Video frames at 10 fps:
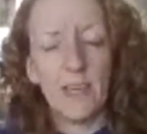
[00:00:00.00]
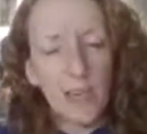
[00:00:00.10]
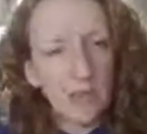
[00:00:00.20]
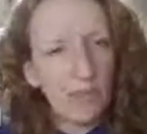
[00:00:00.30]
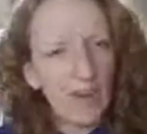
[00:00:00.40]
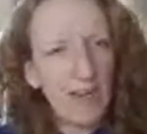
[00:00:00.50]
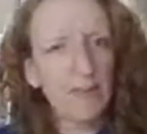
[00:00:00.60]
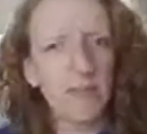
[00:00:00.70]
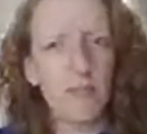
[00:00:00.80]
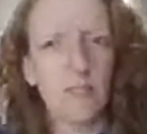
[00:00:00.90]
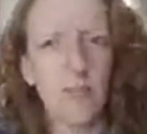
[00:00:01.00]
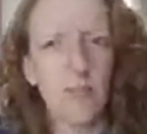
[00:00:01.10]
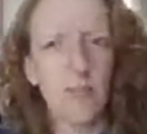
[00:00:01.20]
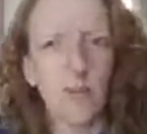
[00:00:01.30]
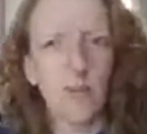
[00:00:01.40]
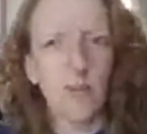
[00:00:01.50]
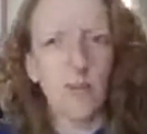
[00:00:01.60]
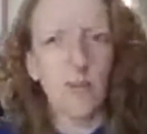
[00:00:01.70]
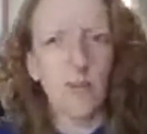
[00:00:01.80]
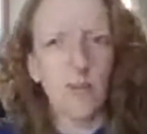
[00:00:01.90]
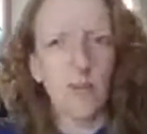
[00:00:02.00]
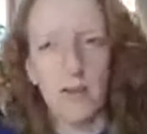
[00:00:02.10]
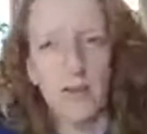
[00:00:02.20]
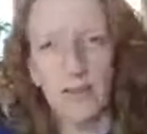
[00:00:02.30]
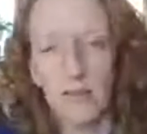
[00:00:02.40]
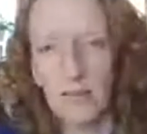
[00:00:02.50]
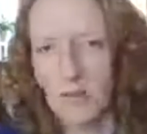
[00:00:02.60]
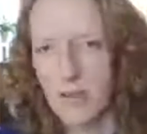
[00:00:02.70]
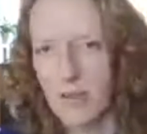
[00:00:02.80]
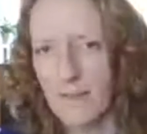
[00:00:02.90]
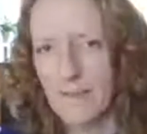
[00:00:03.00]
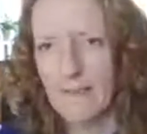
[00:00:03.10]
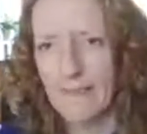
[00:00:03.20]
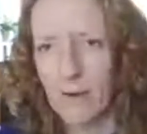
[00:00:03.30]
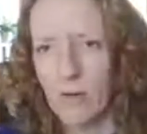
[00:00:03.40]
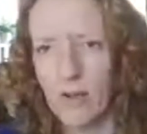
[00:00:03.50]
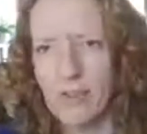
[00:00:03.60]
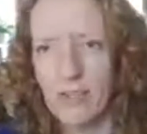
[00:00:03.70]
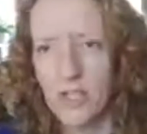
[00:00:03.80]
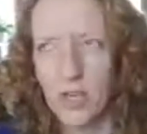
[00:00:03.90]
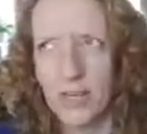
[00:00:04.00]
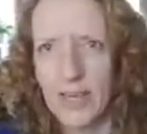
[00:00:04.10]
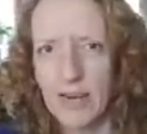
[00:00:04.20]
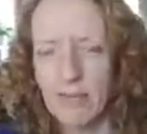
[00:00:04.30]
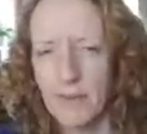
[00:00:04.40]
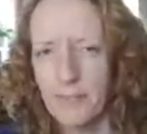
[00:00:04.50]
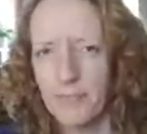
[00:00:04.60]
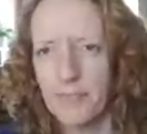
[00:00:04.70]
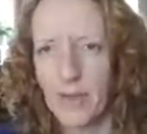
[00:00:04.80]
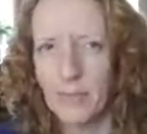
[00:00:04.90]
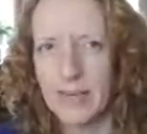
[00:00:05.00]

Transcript: Ray lives at Stirling, I think, doesn't he? Or in the Stirling area, I believe.